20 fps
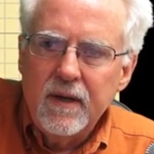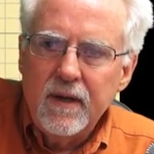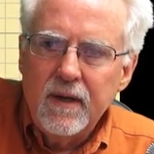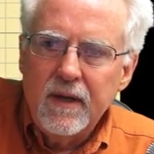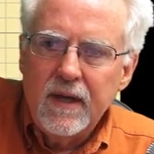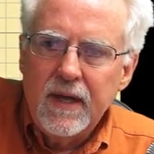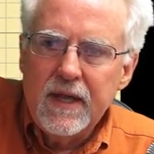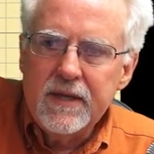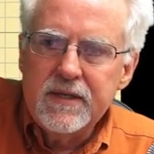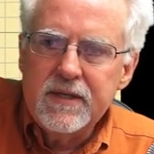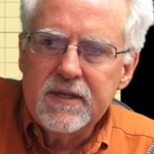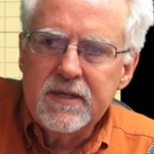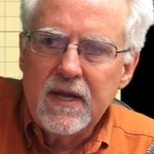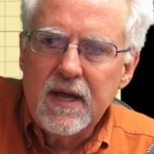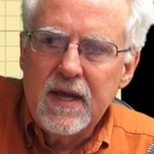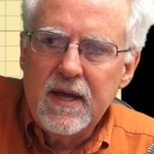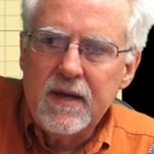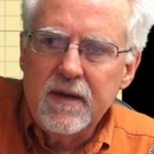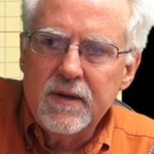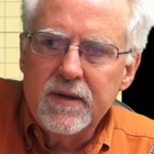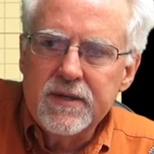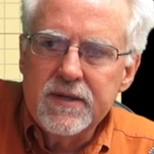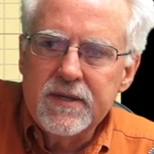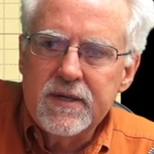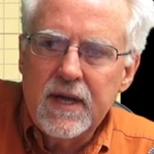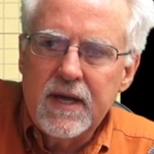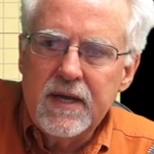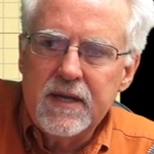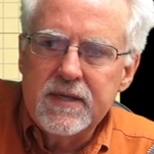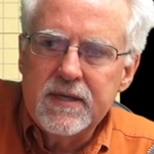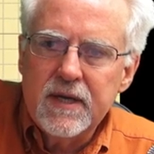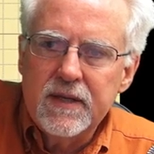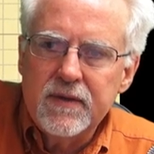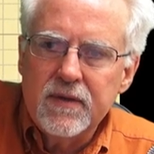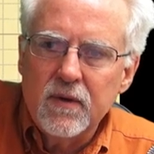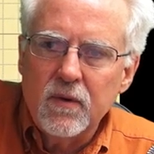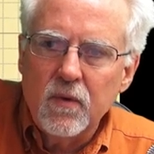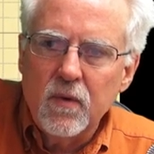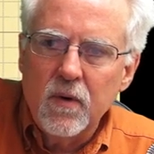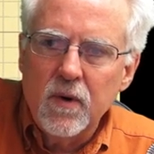its tail stays at the
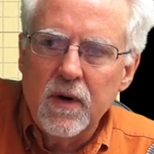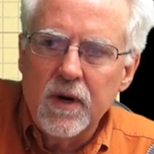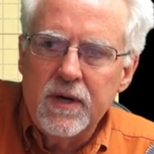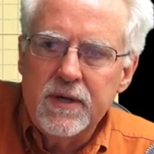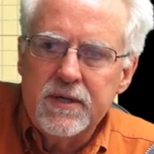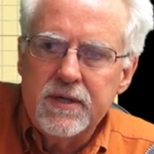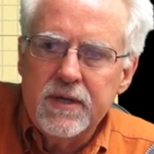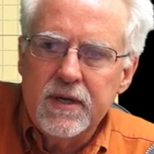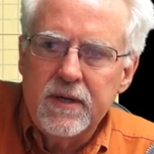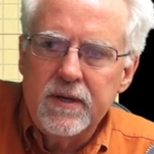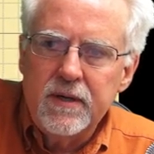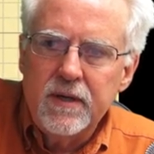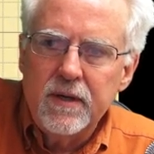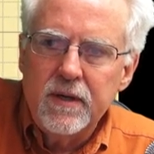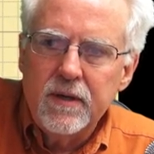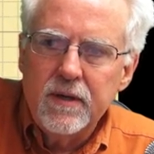origin,